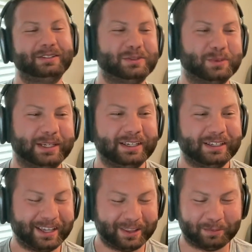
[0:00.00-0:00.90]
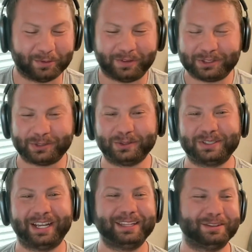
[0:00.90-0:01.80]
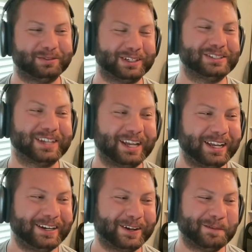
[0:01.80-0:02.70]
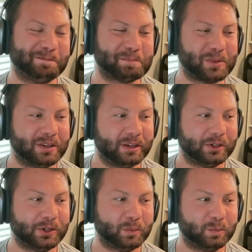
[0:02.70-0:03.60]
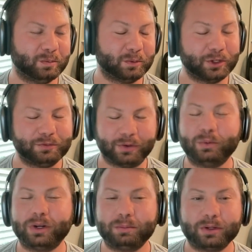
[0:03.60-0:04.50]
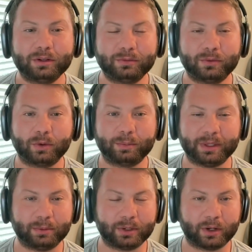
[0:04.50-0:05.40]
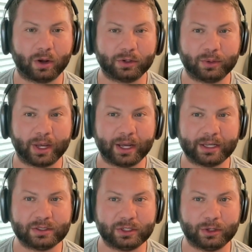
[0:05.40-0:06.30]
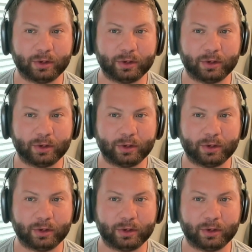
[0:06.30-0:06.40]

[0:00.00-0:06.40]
sweet. Yeah, the professional side, the fun side. Good phone number for people to call you guys, if they